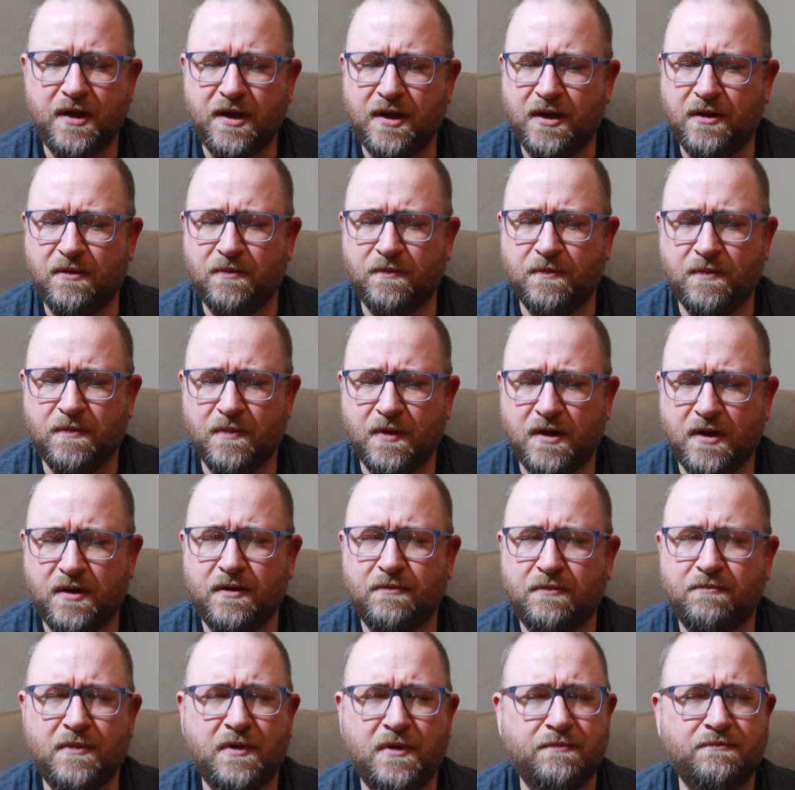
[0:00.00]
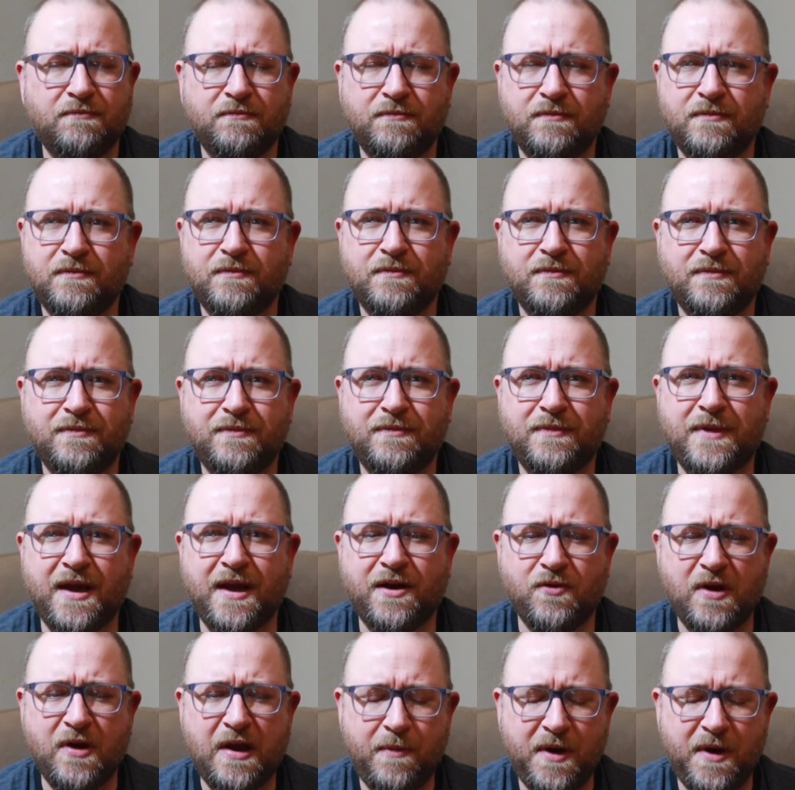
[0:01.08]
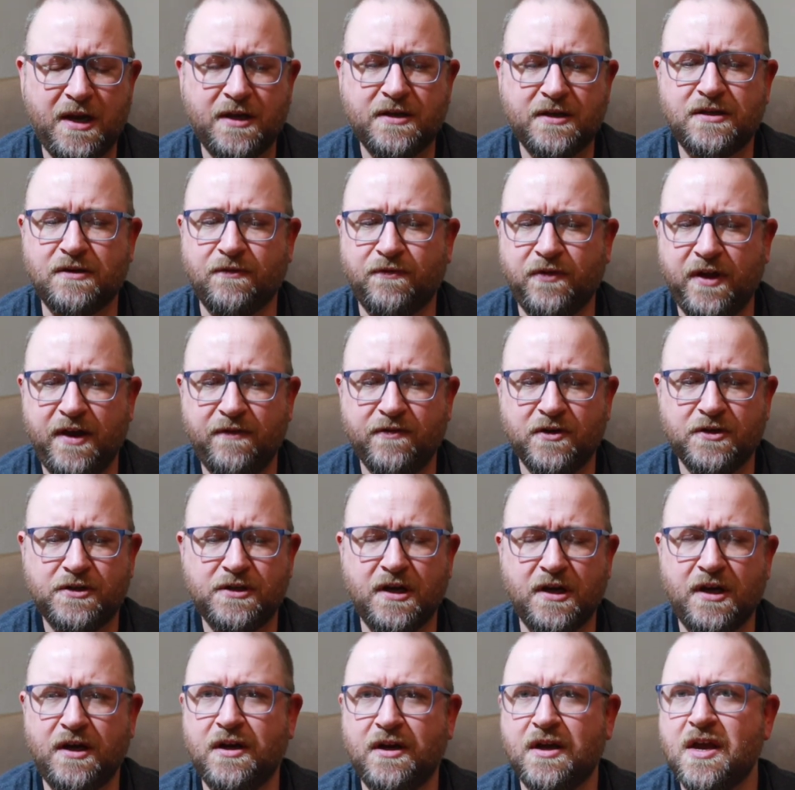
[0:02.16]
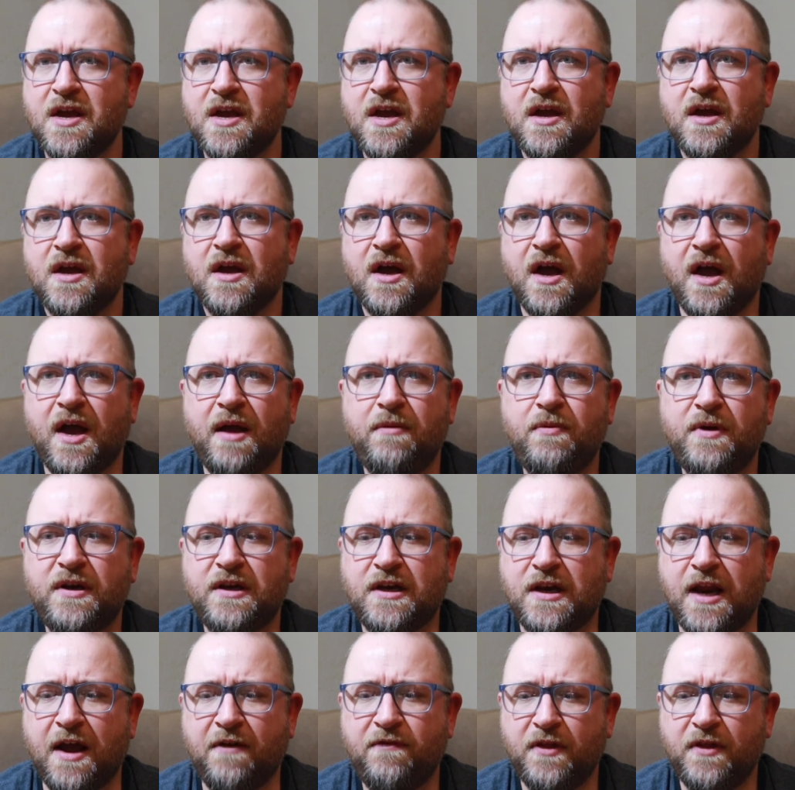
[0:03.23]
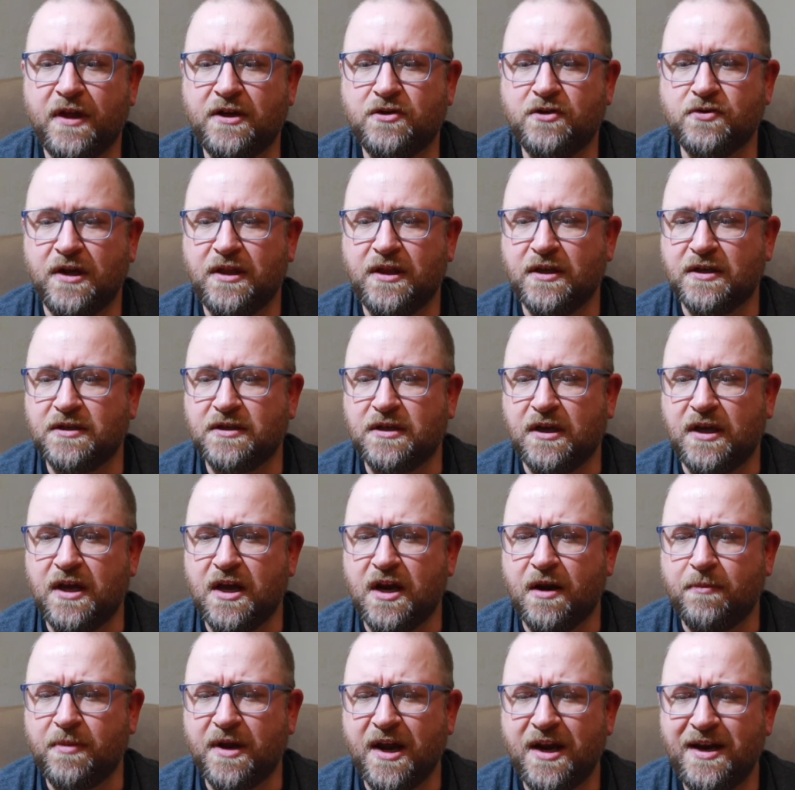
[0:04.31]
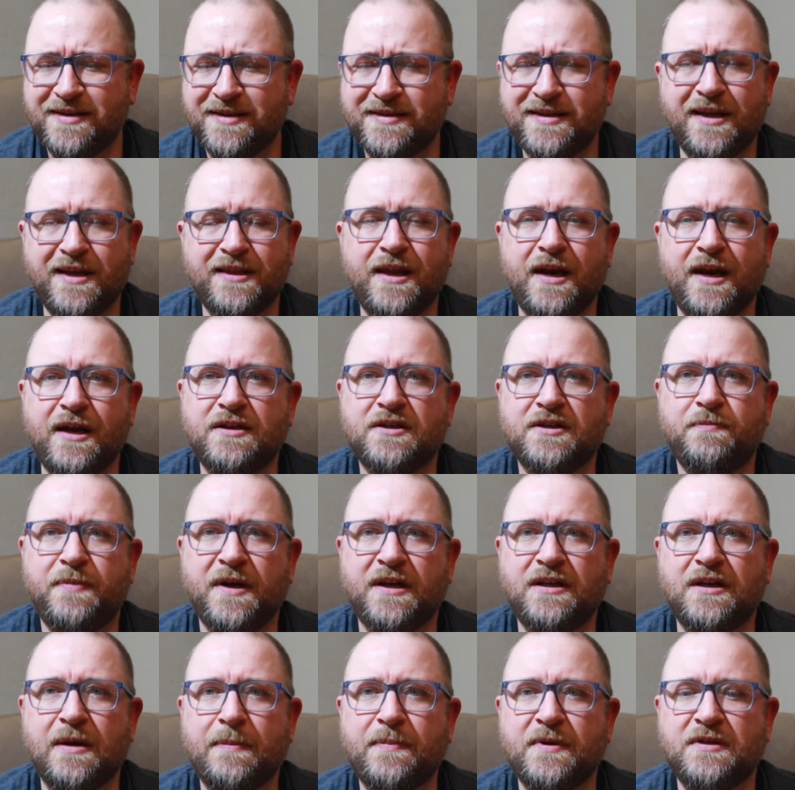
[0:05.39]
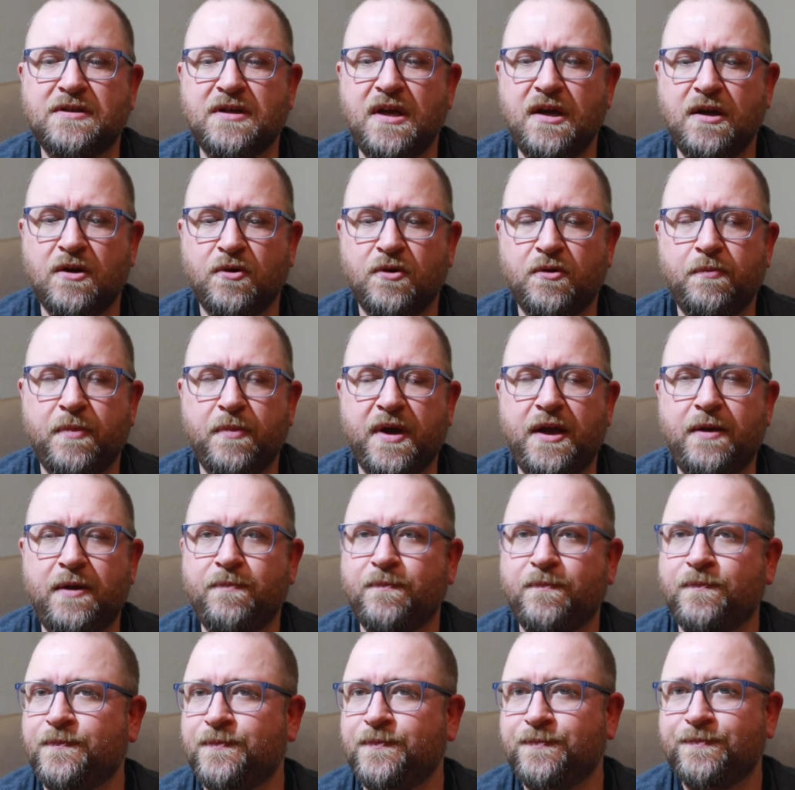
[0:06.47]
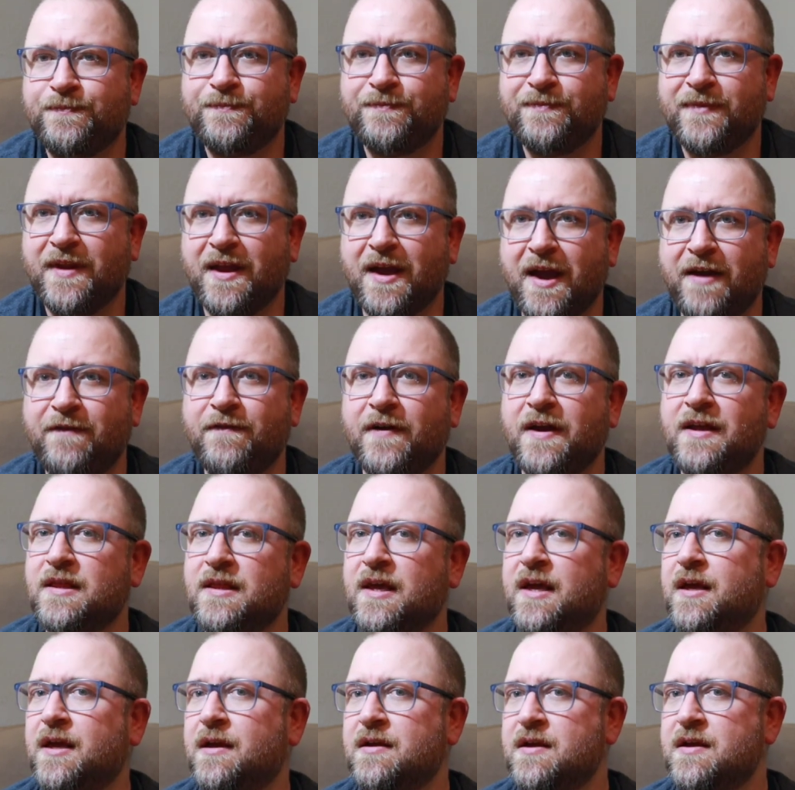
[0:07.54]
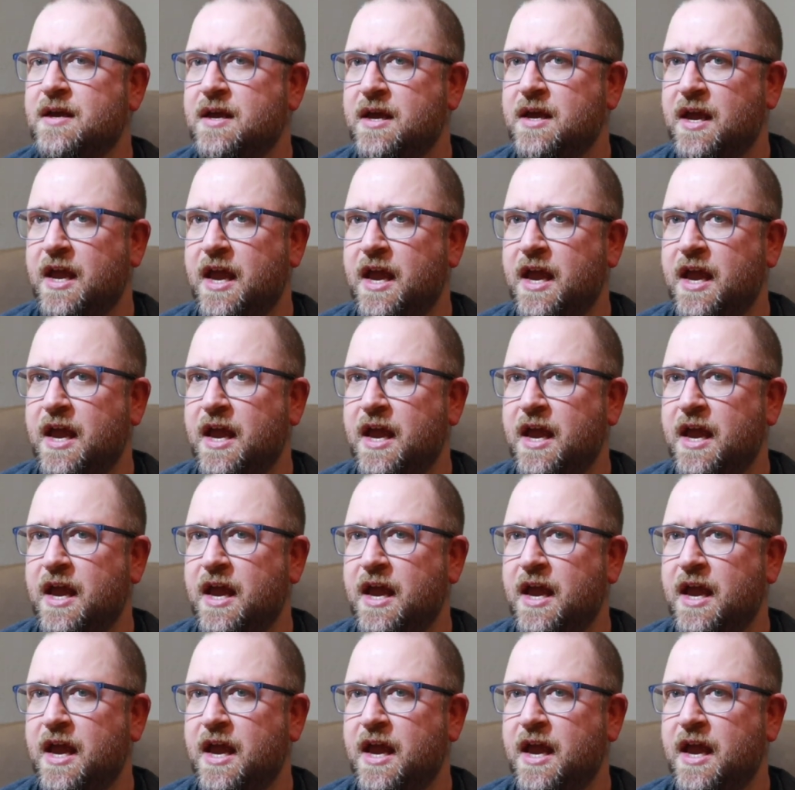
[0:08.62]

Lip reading: That creaminess, the flavor's good. I would definitely drink this. Again, I'm kind of sad that I just picked up a single, but I find that